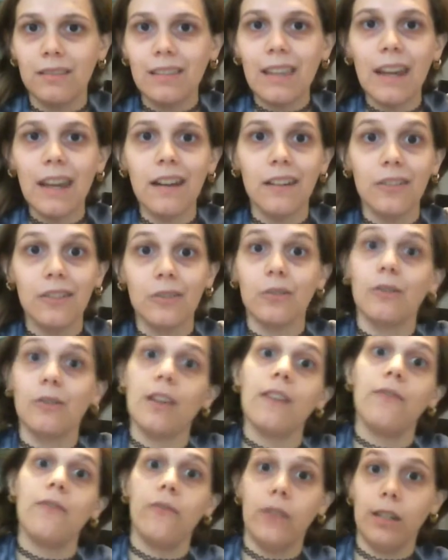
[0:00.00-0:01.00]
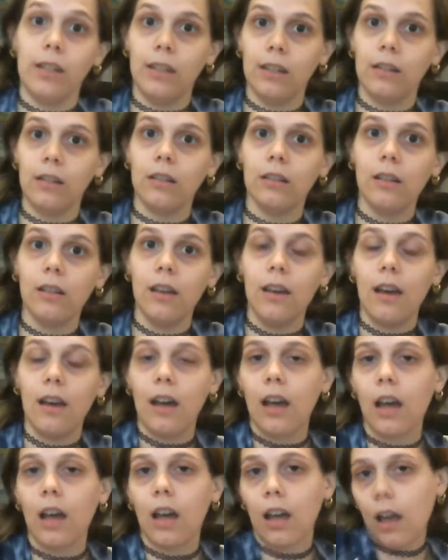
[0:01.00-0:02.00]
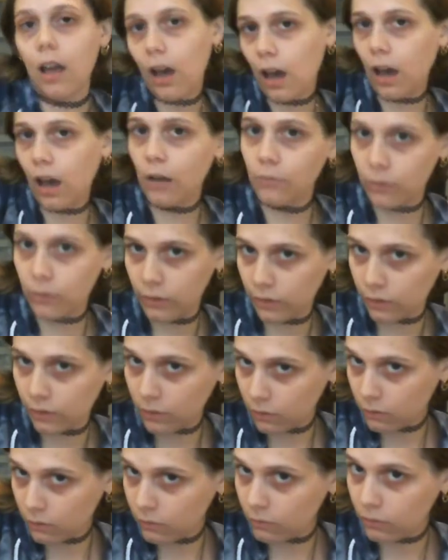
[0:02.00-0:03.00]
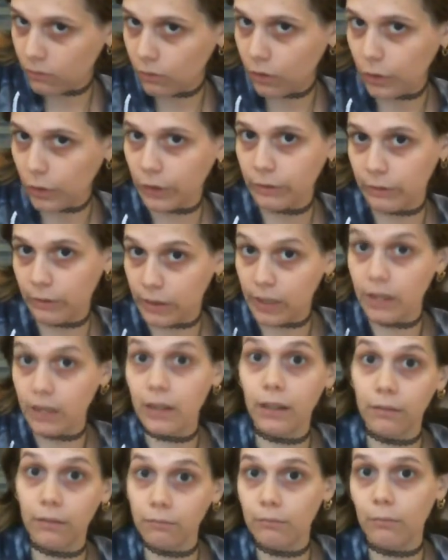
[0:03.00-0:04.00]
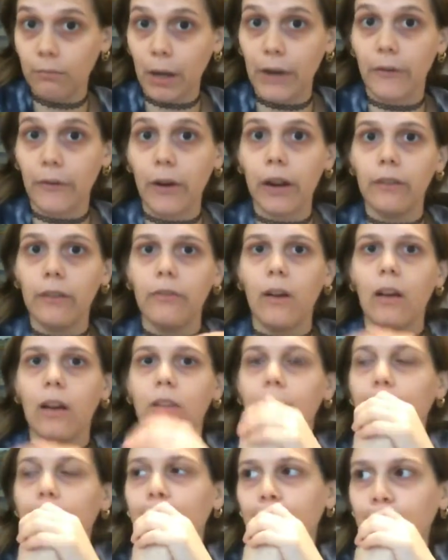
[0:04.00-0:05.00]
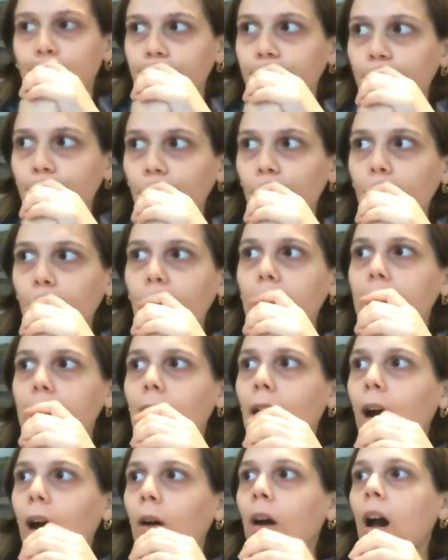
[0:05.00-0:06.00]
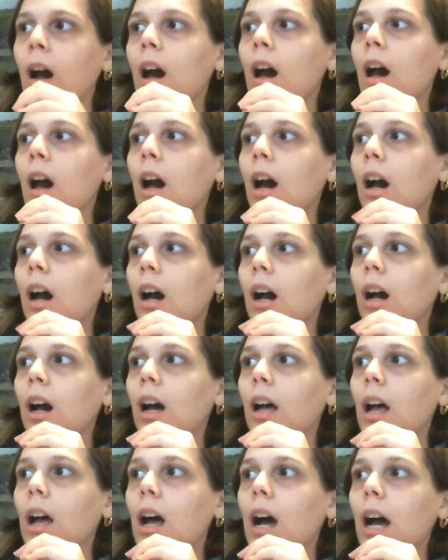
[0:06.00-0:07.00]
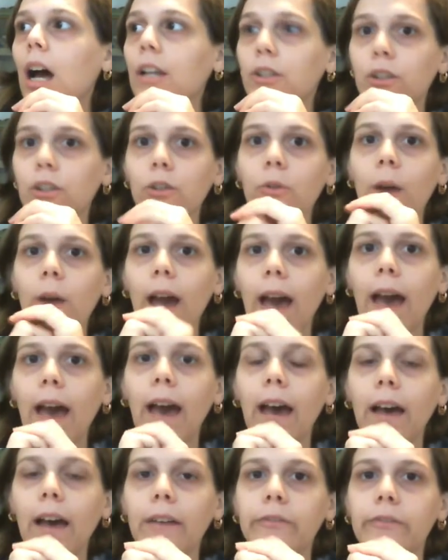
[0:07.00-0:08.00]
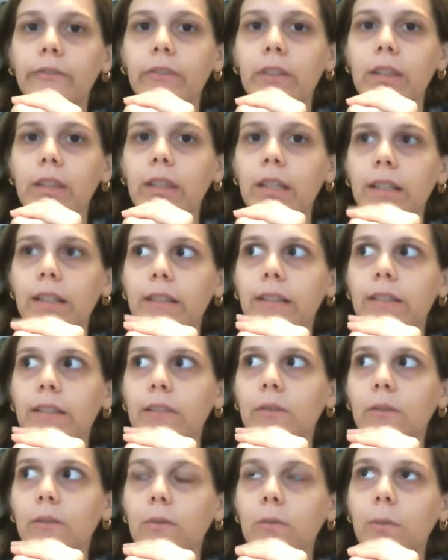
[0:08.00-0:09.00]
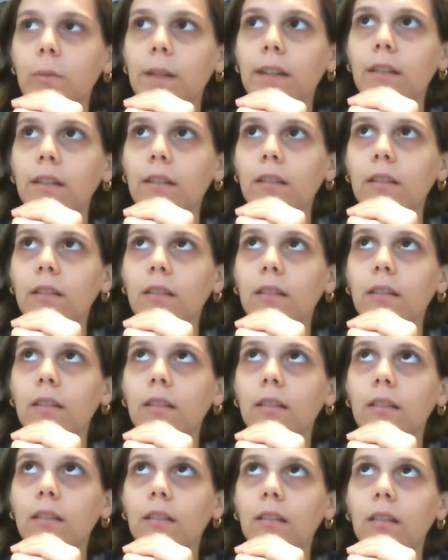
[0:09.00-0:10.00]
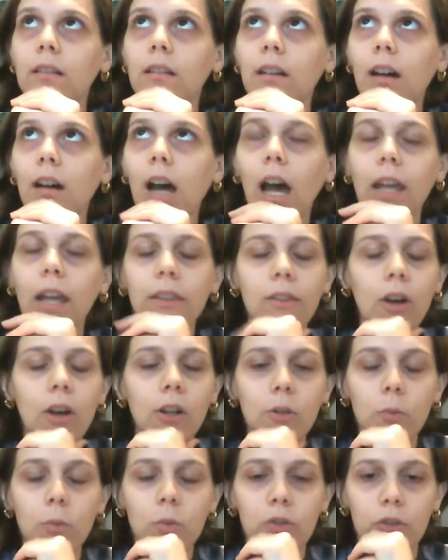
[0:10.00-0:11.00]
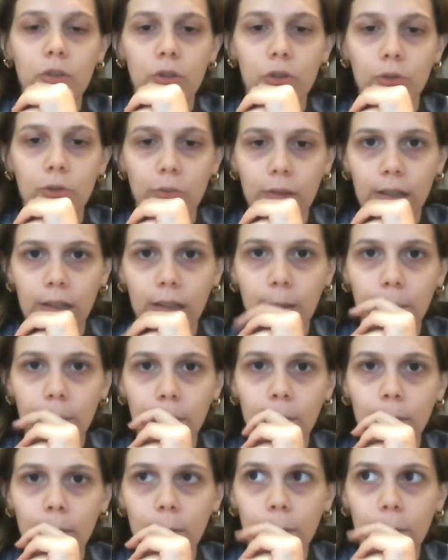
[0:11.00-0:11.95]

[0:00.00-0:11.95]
there, so they figured I was seeing my grandfather. Now, I do have this weird, I thought it was a dream.